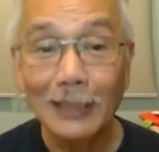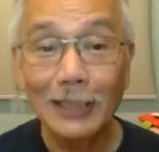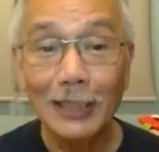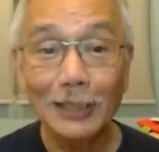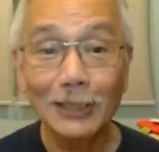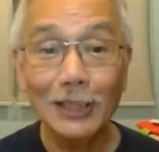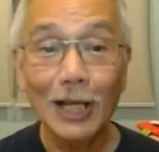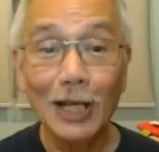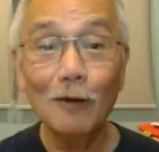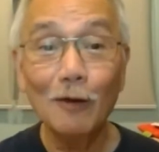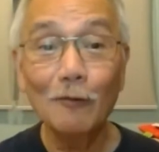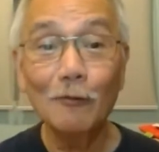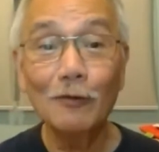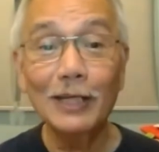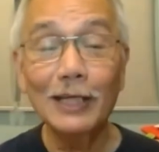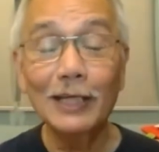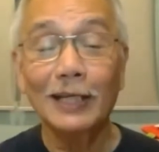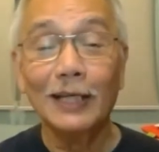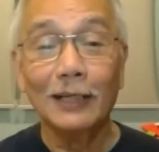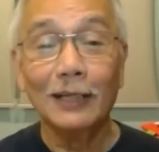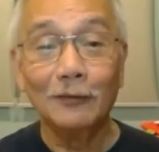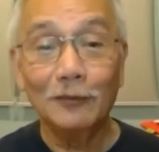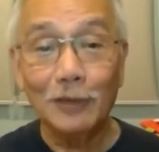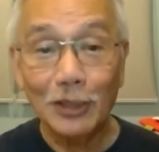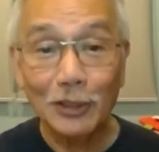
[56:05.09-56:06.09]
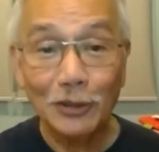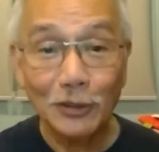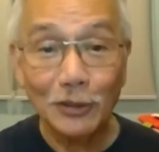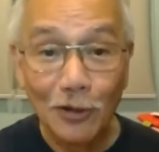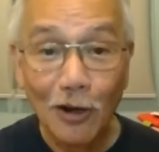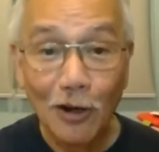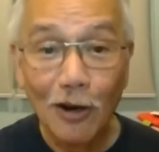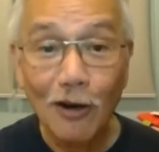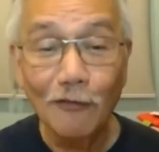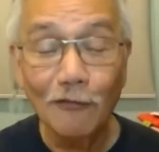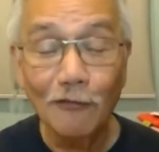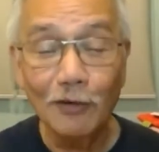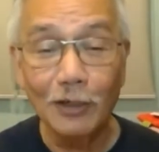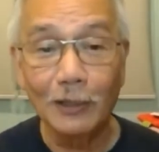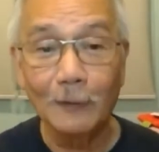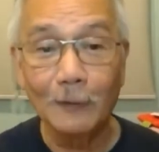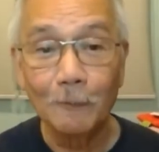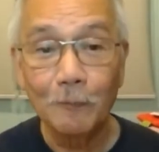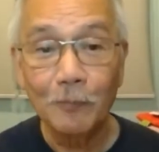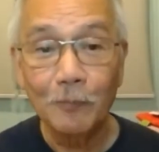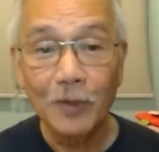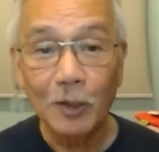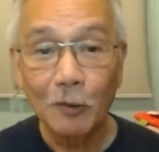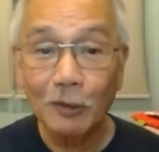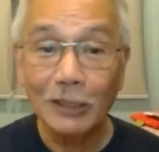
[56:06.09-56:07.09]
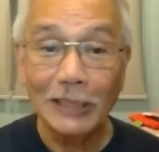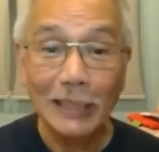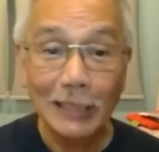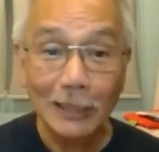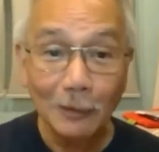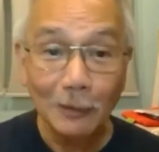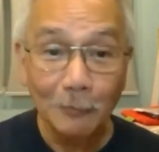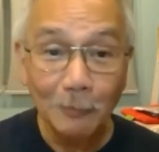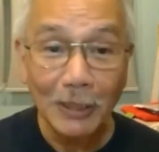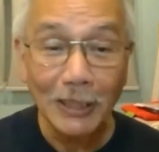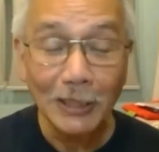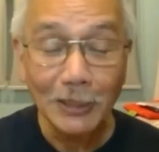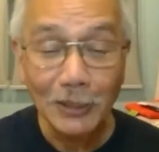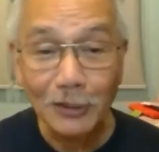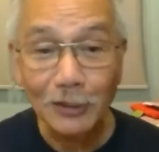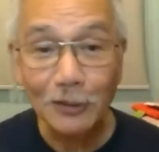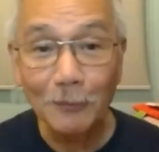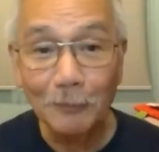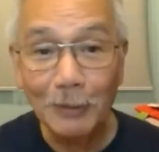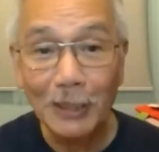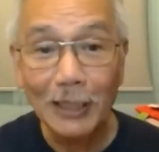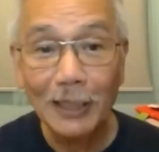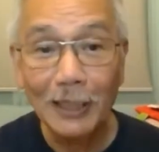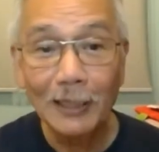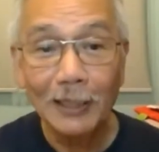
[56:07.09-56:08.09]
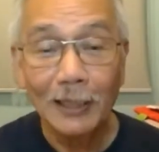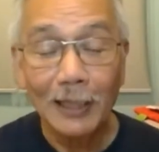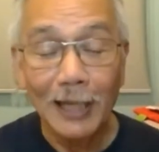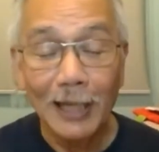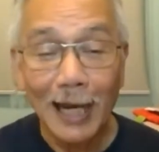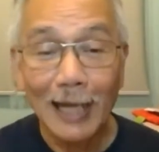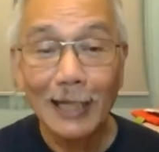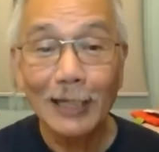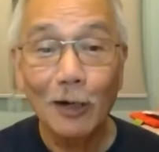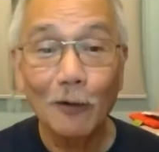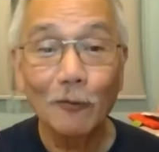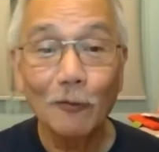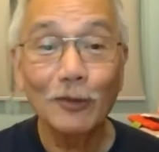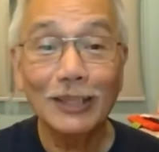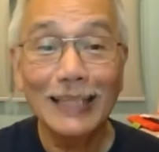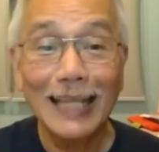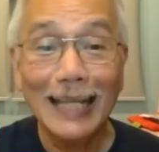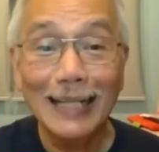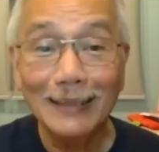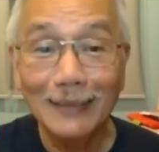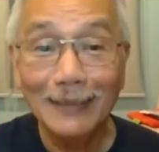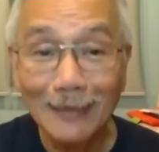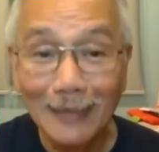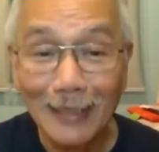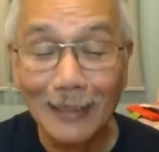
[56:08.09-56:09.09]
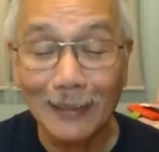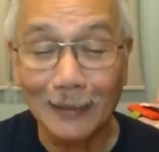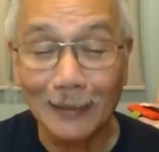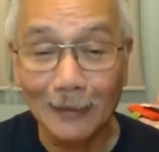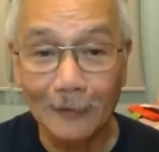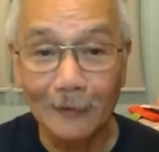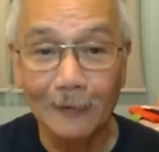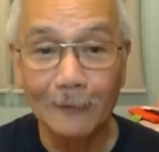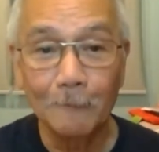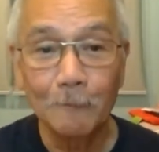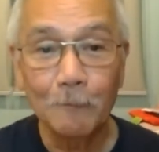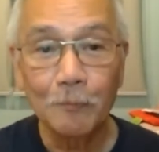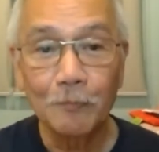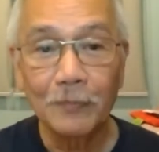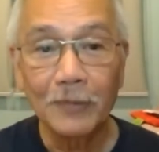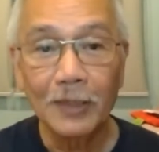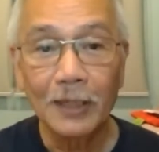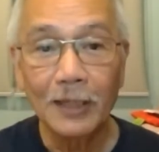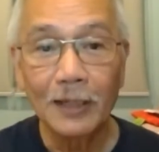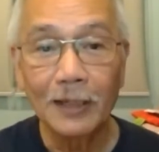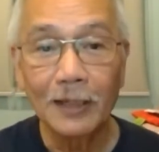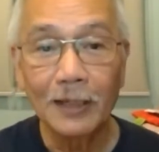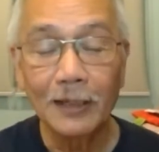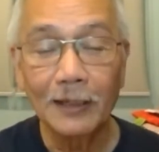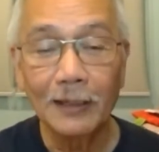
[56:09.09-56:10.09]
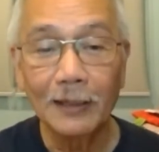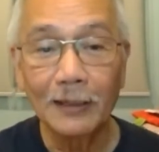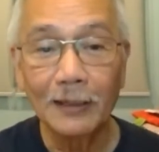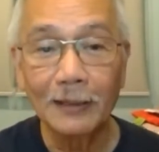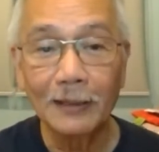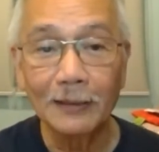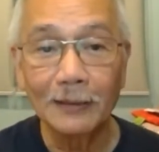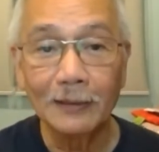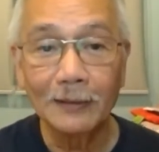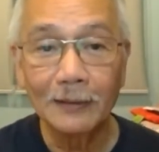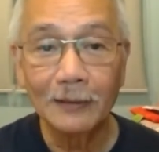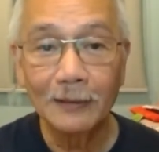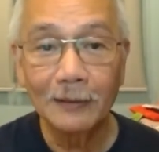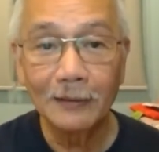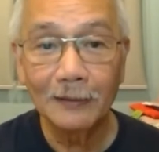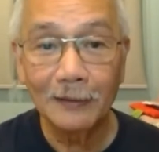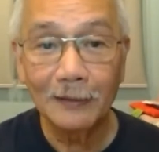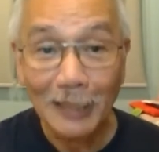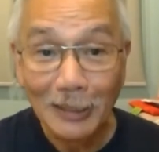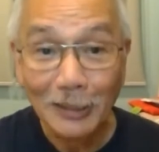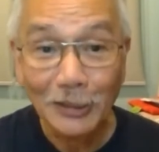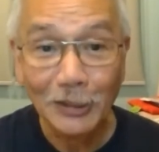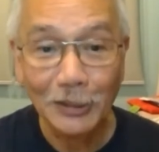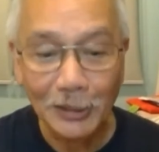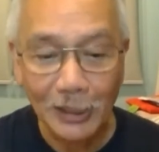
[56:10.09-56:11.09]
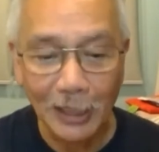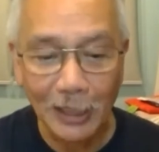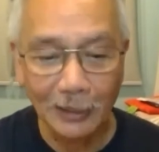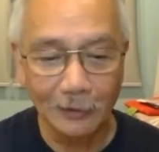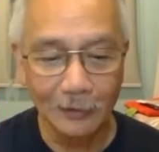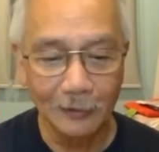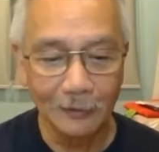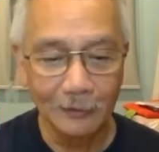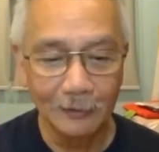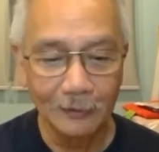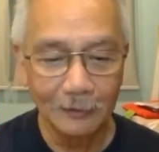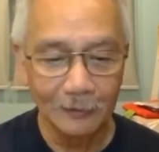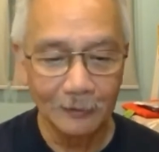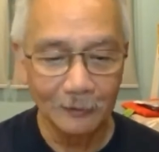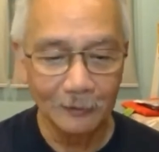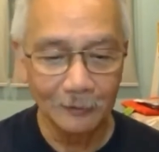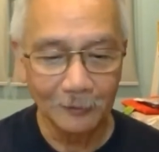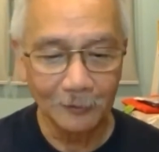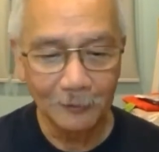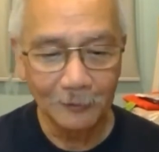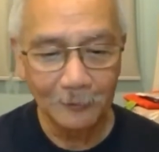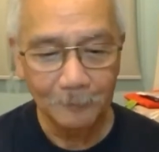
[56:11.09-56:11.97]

That is how we discover what it means to be an authentic uh, Christian.